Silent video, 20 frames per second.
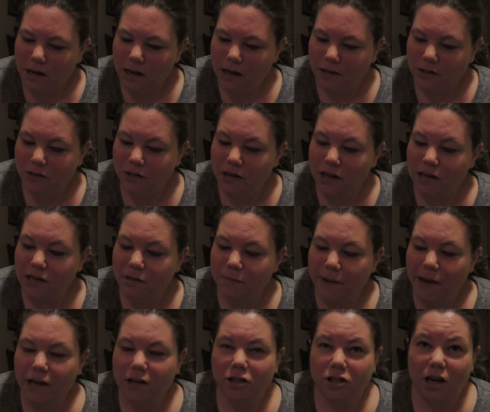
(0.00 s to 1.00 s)
It's a nice
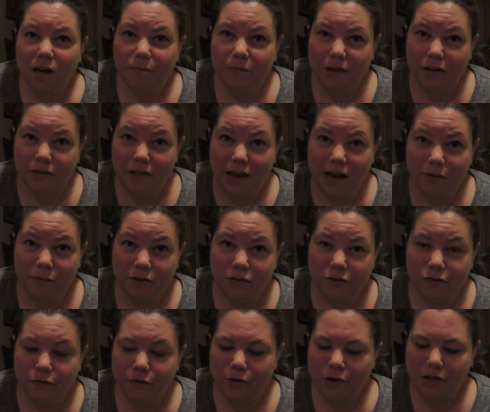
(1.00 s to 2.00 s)
paying job though. That
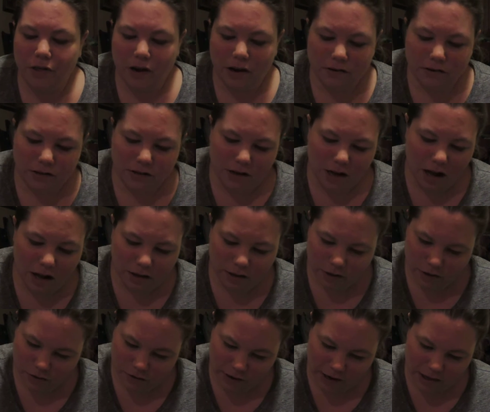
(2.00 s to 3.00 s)
one's
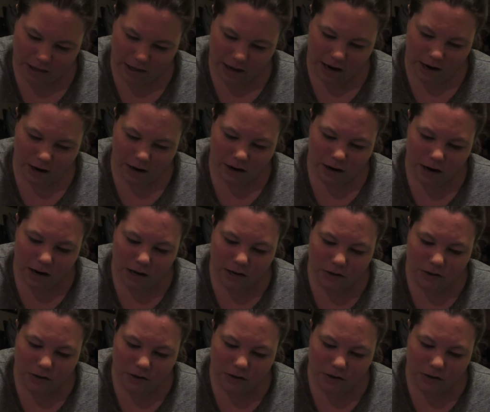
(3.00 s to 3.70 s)
$4,000 right there.